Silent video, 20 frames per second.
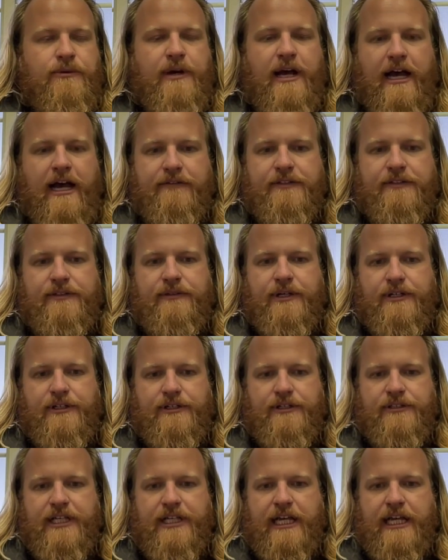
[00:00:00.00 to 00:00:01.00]
have to
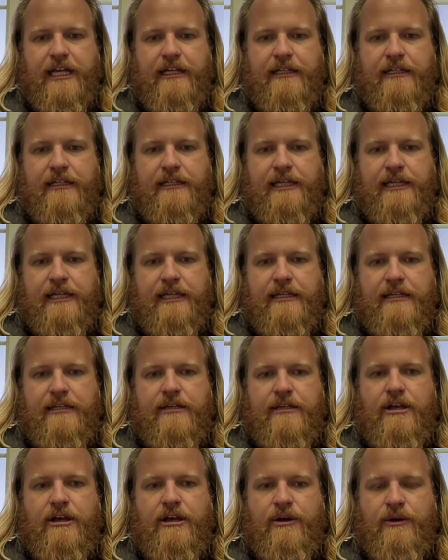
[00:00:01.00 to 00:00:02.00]
understand
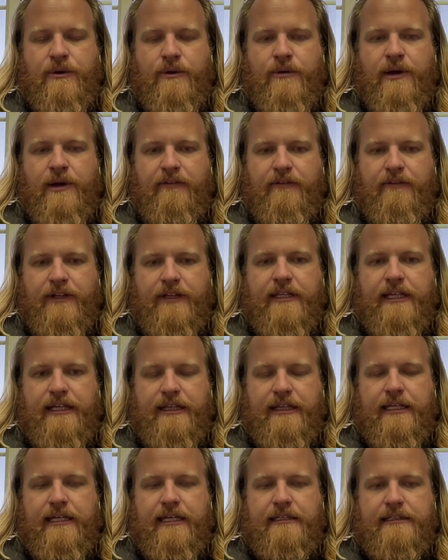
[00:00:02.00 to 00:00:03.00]
and know
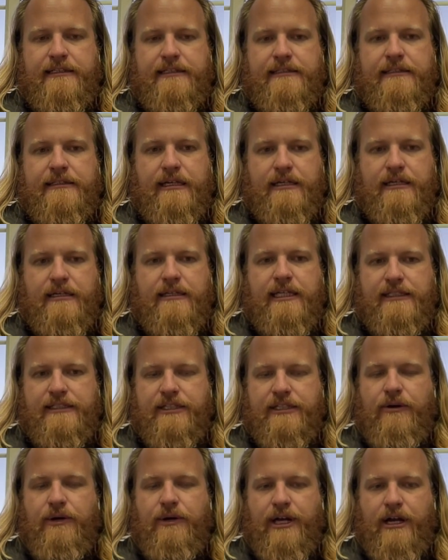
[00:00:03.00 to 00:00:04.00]
everything that's
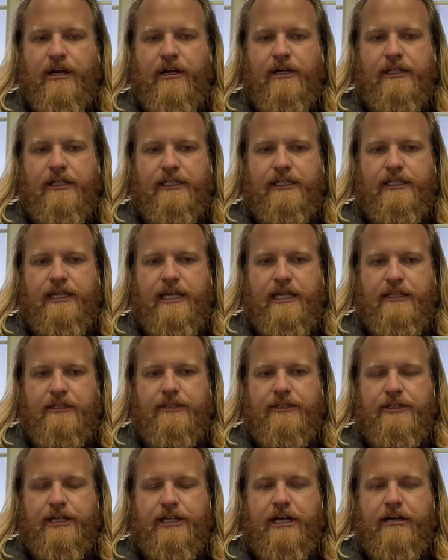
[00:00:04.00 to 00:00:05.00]
going on in
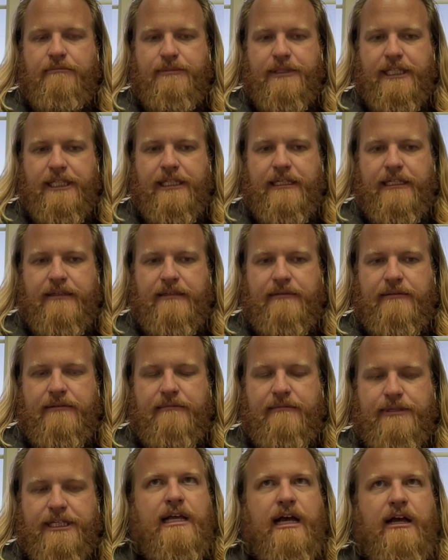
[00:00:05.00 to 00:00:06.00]
your company,
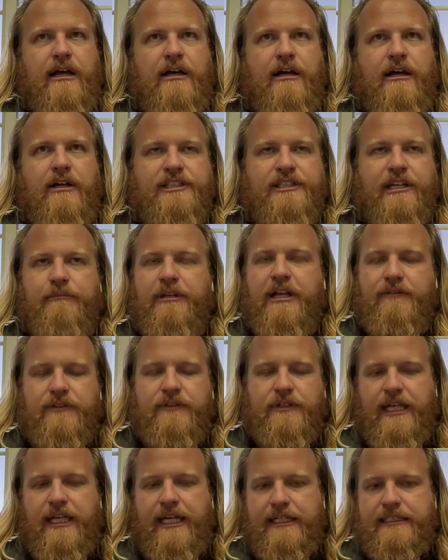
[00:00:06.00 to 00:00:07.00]
and on some
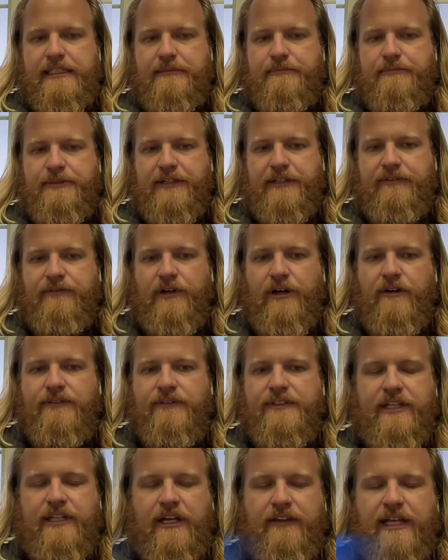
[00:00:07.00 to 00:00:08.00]
level, like, deeply
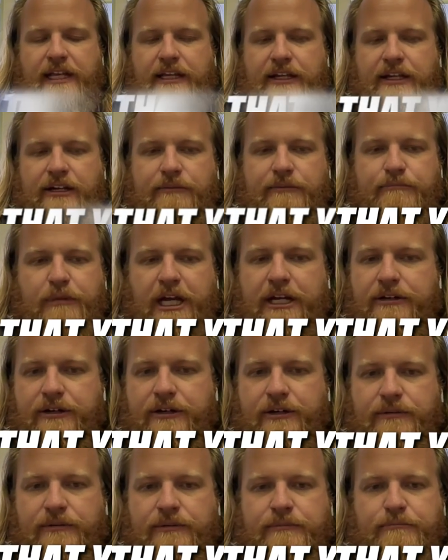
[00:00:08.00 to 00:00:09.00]
involved. It's not that you're
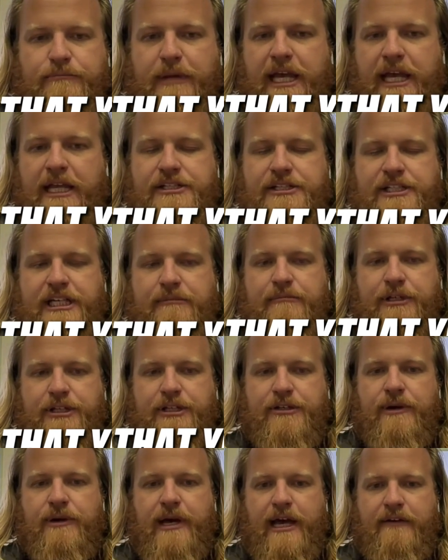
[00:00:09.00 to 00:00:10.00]
micromanaging, but
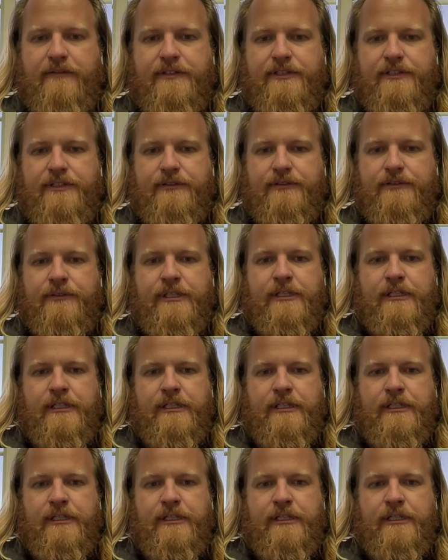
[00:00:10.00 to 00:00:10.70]
you have to